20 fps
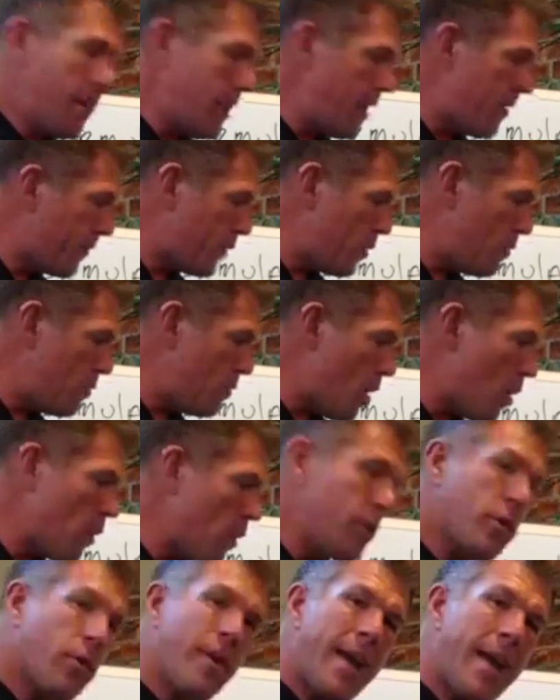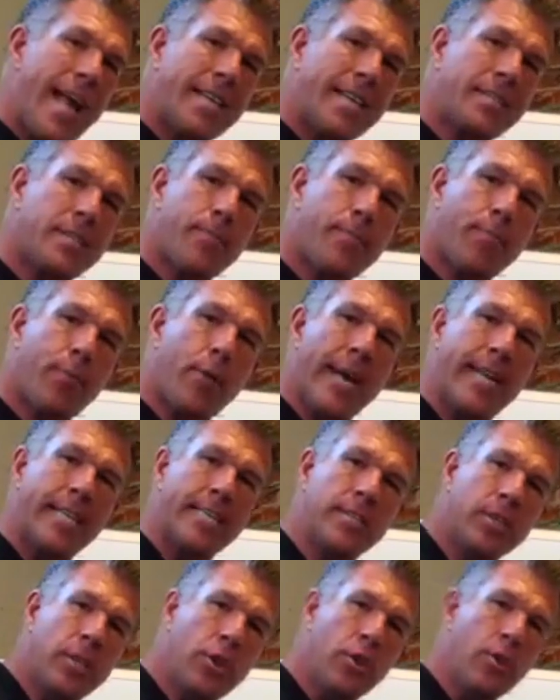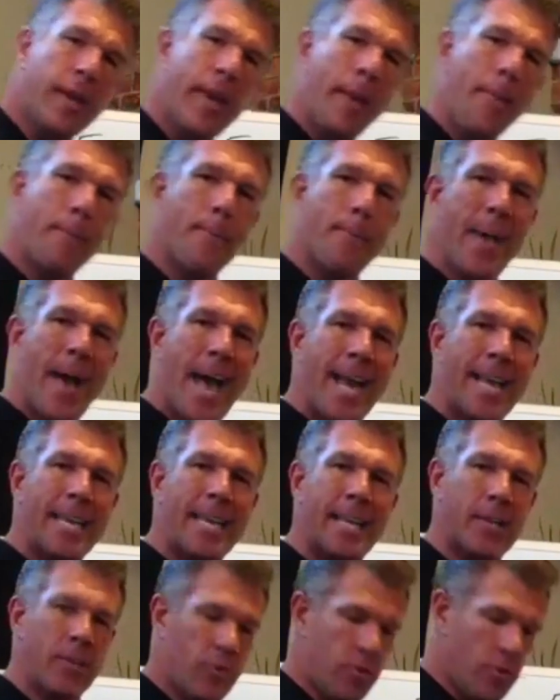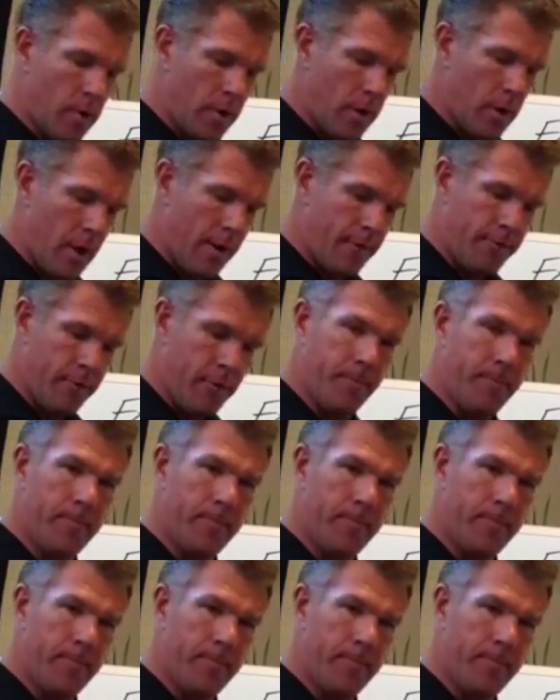If you know your exit price, you can back into an offer.